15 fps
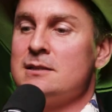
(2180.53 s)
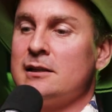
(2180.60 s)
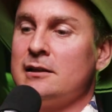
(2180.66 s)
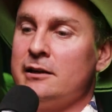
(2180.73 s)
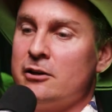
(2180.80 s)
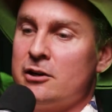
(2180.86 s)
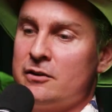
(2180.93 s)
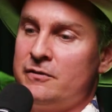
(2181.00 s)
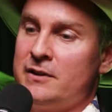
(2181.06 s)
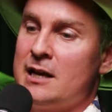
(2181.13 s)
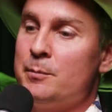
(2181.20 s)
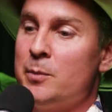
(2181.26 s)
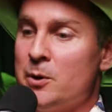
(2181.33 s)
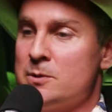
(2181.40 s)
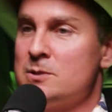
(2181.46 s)
in the clearing for
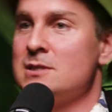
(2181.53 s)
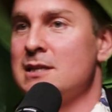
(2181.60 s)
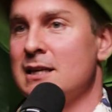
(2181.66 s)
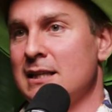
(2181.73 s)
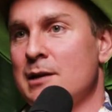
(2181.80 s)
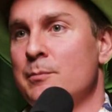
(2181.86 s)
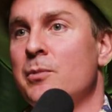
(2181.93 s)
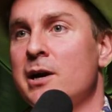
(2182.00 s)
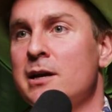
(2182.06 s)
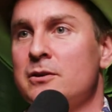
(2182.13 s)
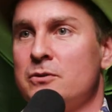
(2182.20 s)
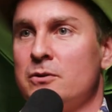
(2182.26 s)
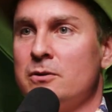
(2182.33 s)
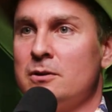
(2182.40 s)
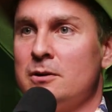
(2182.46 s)
that person to get their
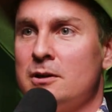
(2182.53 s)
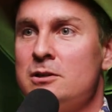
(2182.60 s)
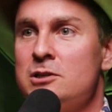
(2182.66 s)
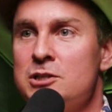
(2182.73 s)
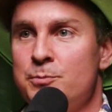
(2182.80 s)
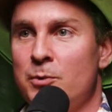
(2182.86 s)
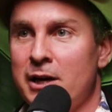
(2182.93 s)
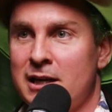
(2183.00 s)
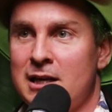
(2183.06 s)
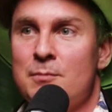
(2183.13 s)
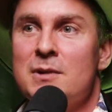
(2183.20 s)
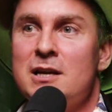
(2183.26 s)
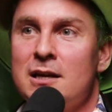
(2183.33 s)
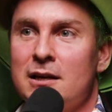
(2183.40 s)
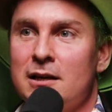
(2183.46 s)
breakthrough just by
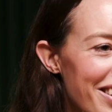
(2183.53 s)
committing.